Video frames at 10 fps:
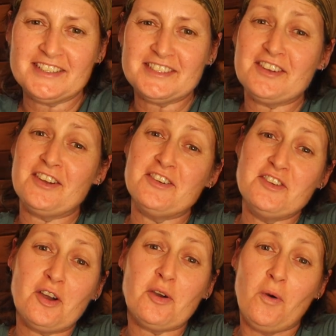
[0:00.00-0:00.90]
So
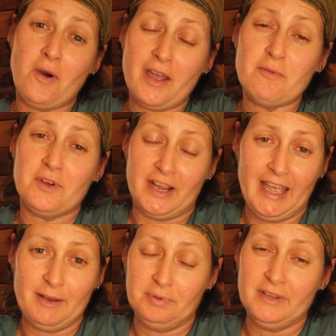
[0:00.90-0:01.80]
not quite what I
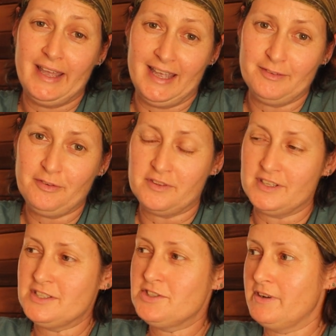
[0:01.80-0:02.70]
had planned for
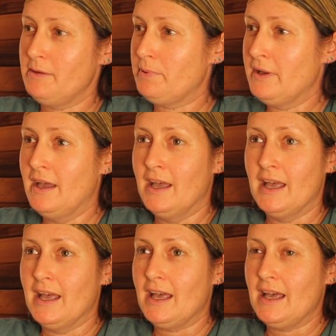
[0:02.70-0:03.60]
this trip.
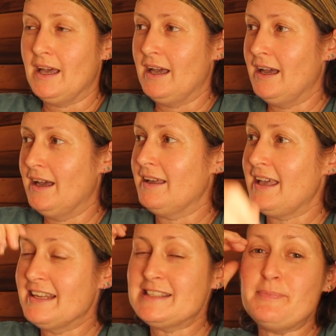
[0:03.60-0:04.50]
And
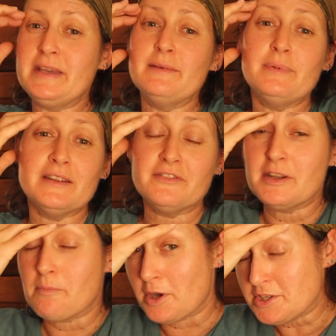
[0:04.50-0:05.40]
it's been a bit of an
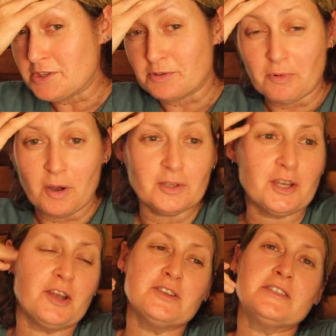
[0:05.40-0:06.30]
emotional roller
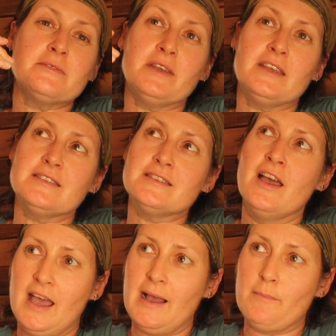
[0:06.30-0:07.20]
coaster, because
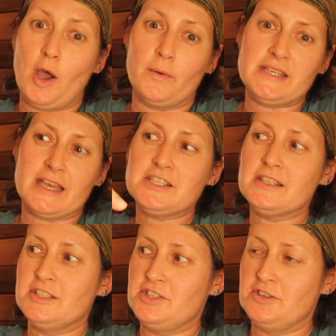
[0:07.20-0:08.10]
I was
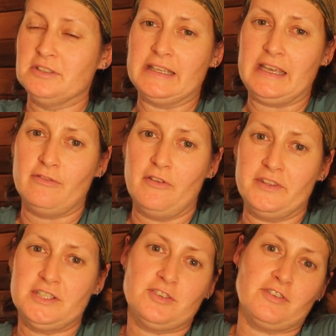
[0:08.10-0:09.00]
actually due to leave on
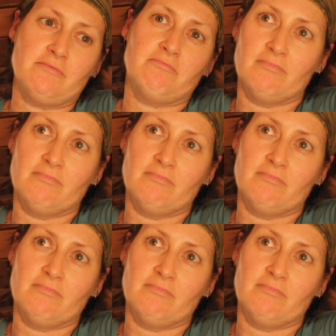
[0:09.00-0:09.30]
this trip